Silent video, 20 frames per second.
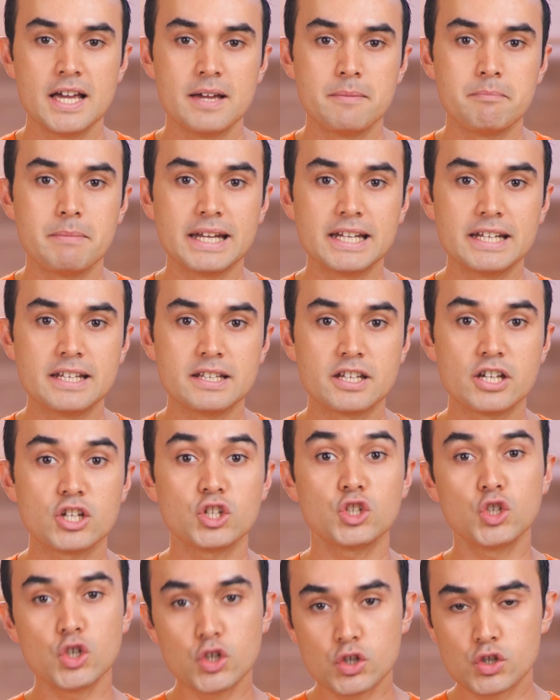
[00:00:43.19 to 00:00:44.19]
meaning that
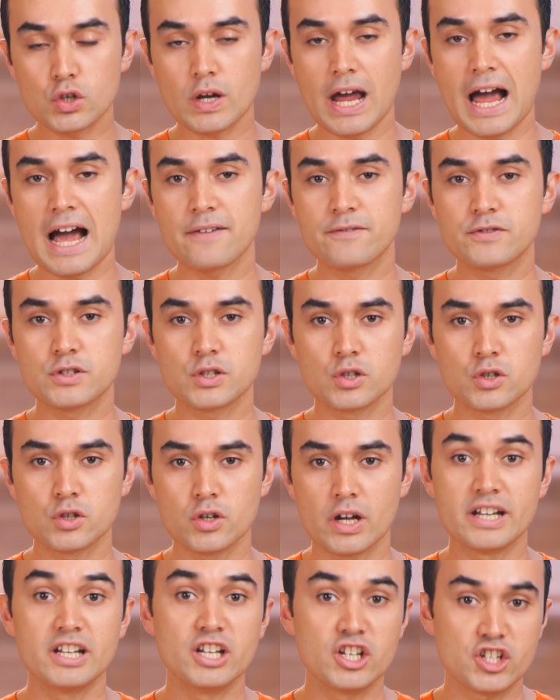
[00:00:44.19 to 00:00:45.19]
you do have to
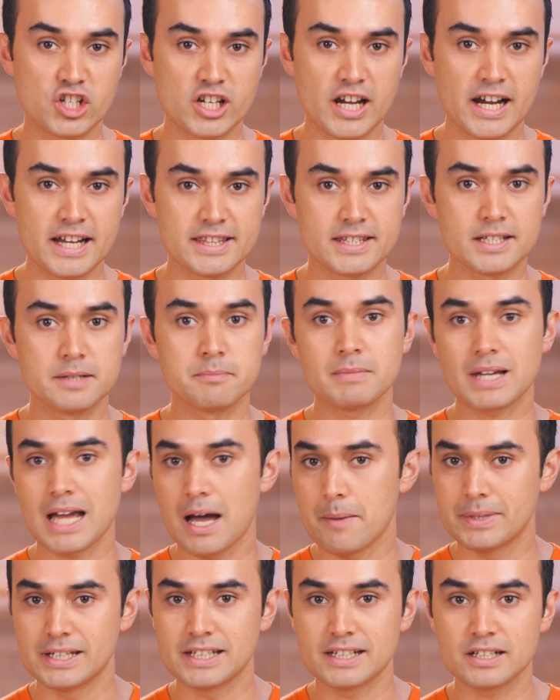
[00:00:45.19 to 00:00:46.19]
initiate them,
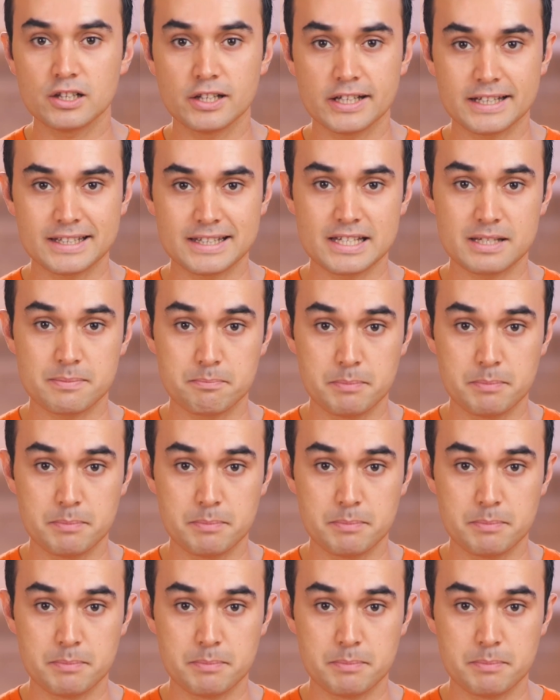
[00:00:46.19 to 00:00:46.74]
come in and click this